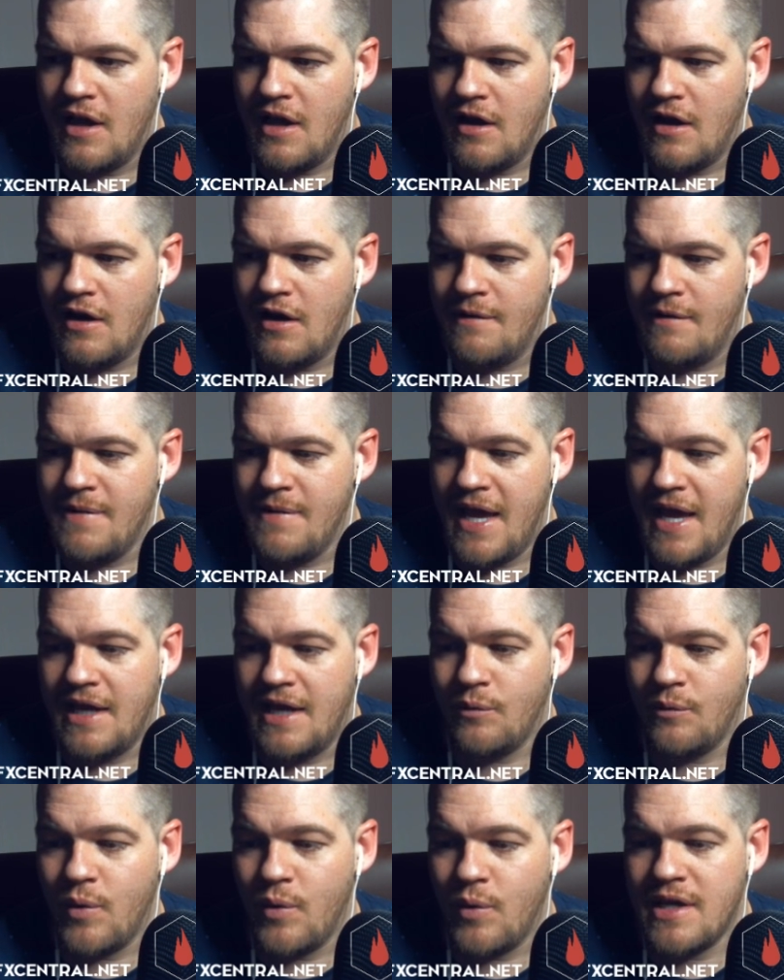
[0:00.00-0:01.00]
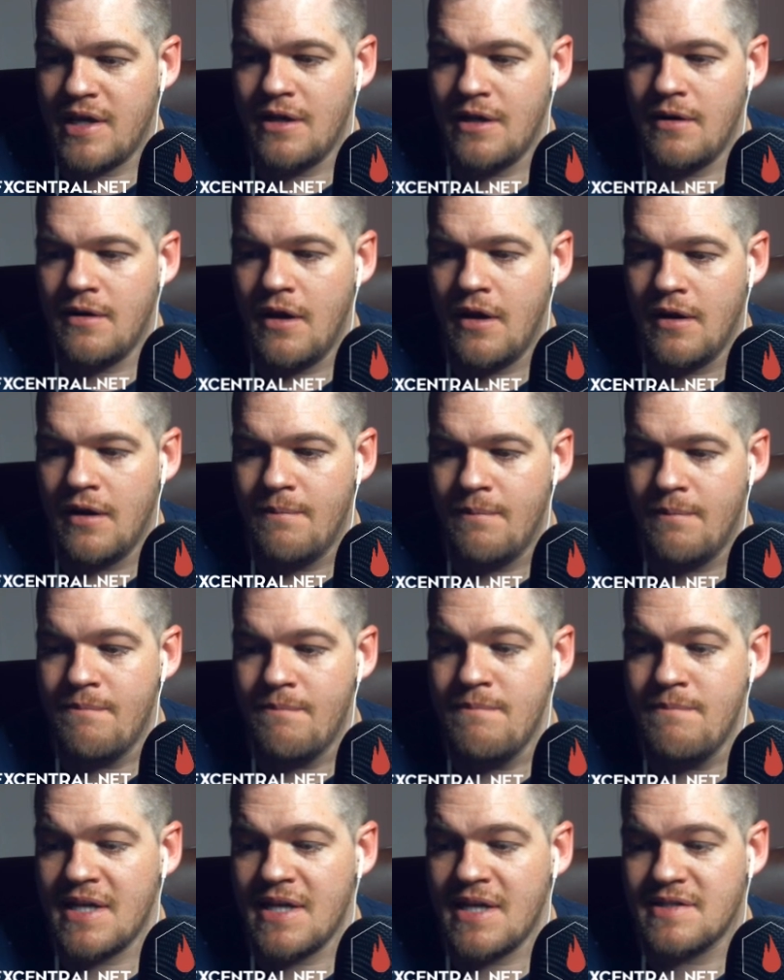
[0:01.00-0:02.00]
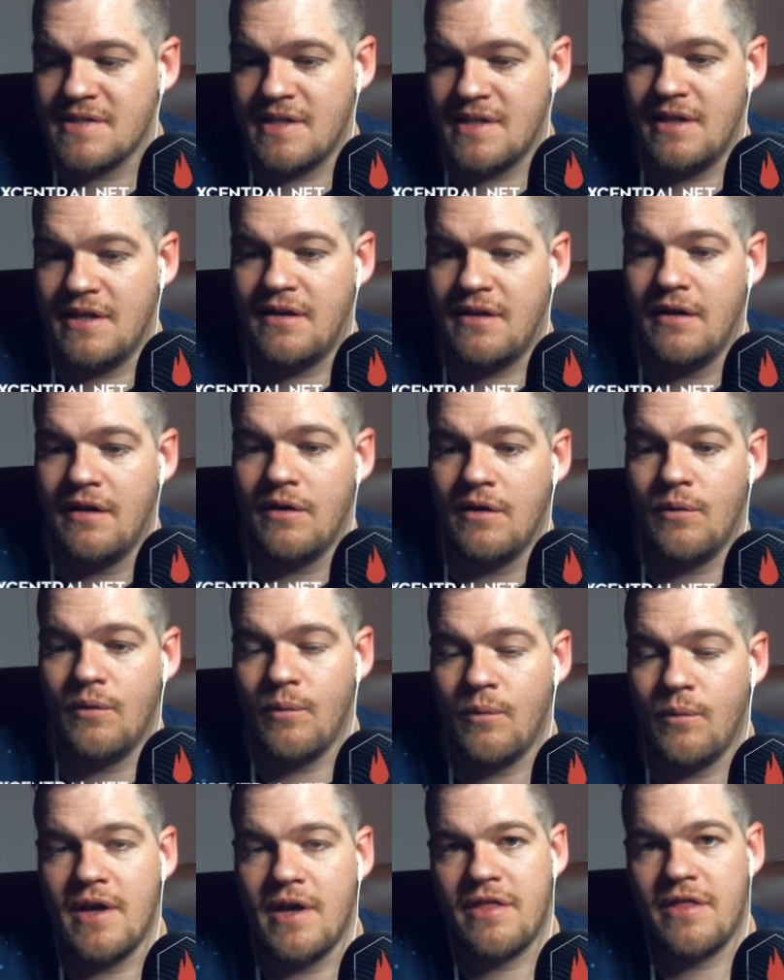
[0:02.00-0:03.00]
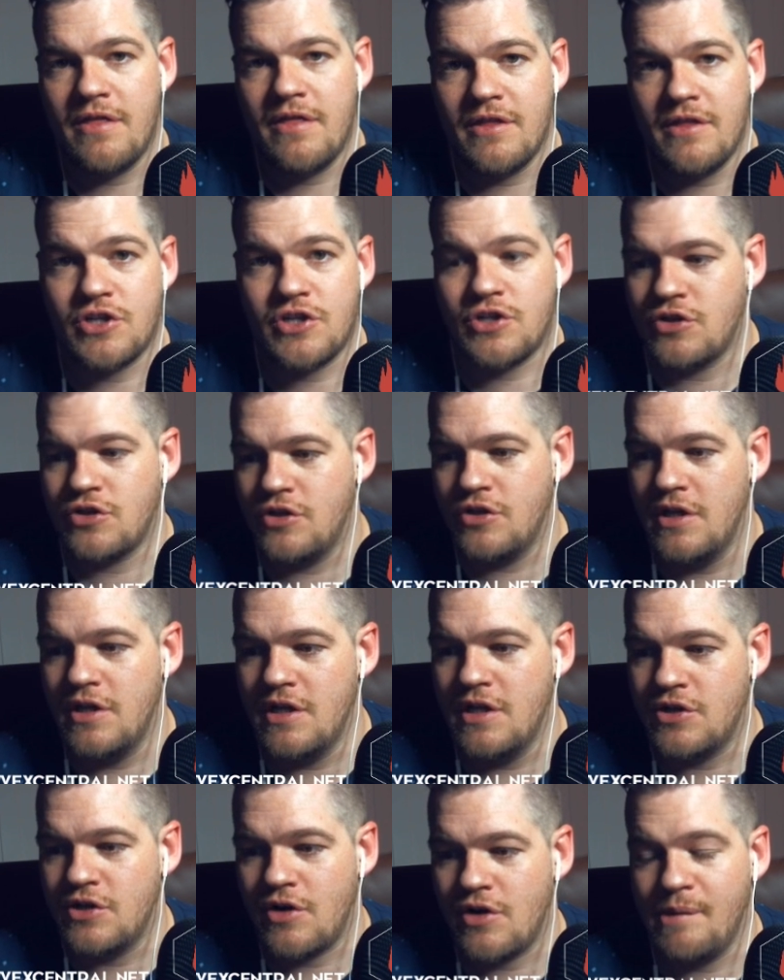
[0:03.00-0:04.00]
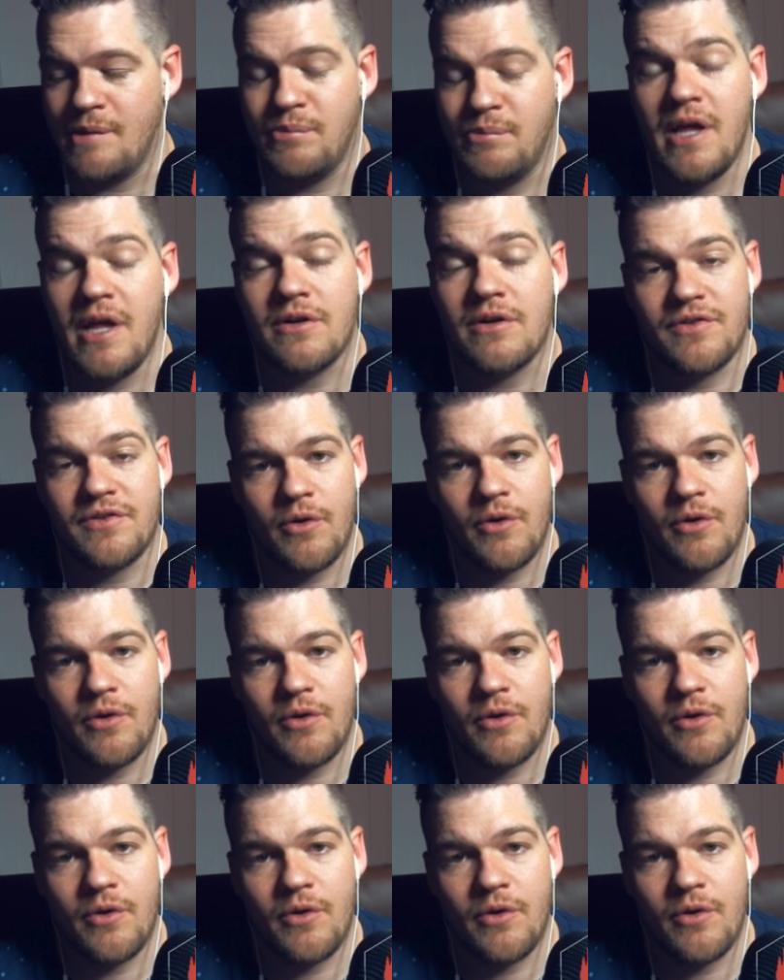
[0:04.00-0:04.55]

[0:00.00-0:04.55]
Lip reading: and we can mix it with the triplanar.